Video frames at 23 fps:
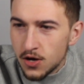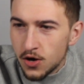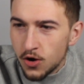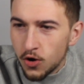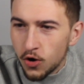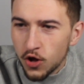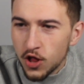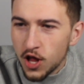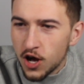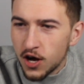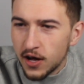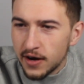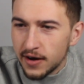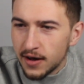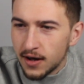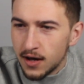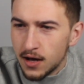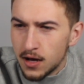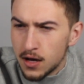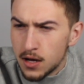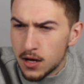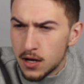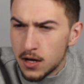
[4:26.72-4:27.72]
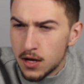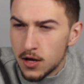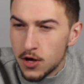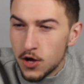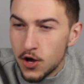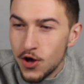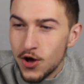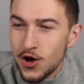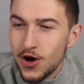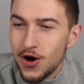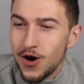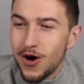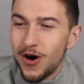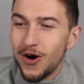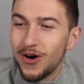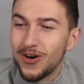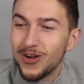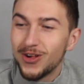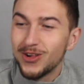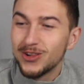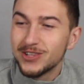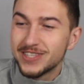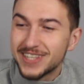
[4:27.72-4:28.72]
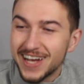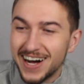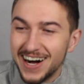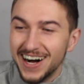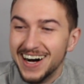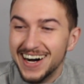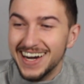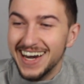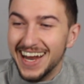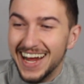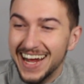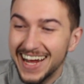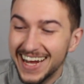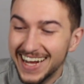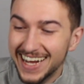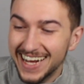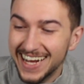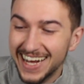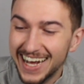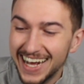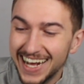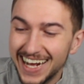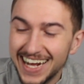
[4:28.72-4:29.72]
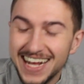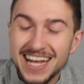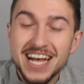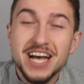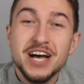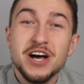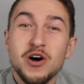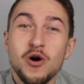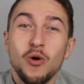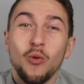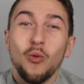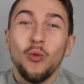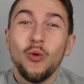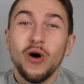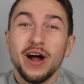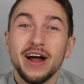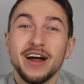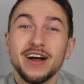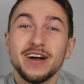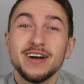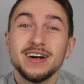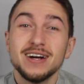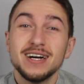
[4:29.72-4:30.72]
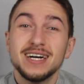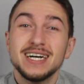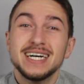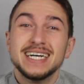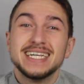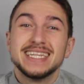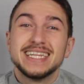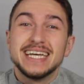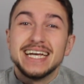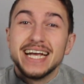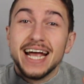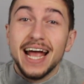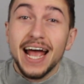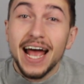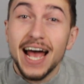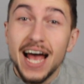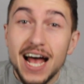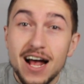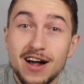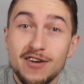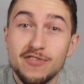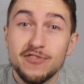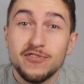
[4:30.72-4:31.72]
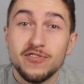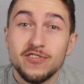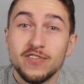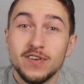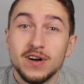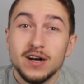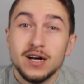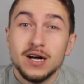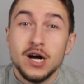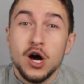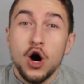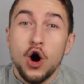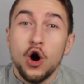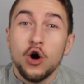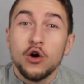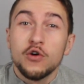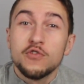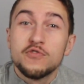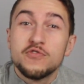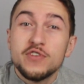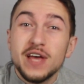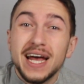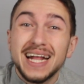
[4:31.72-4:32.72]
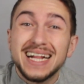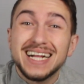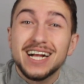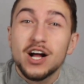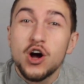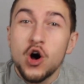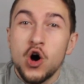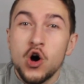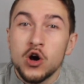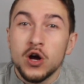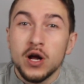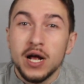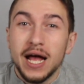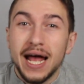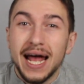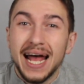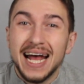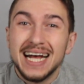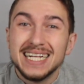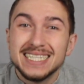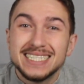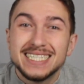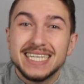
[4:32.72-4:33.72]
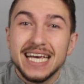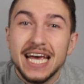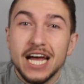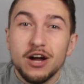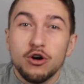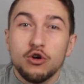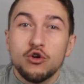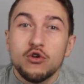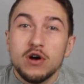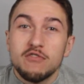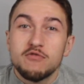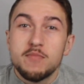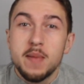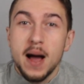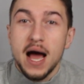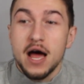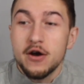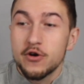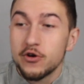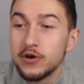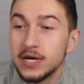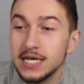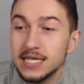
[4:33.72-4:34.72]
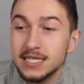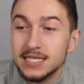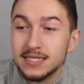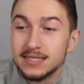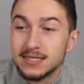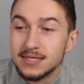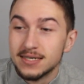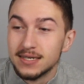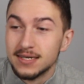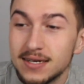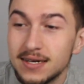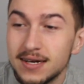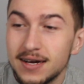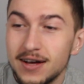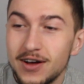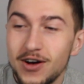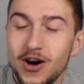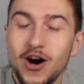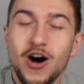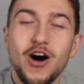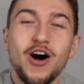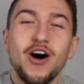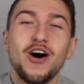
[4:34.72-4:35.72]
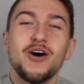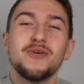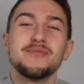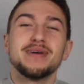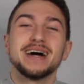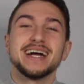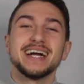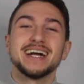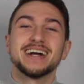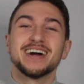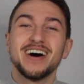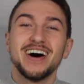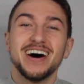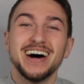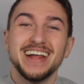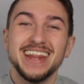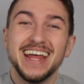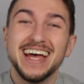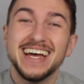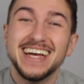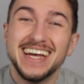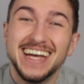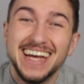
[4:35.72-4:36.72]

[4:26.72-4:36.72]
Hold on. Hold on. Where the F are Viet Cong anti-aircraft batteries? Oh my god.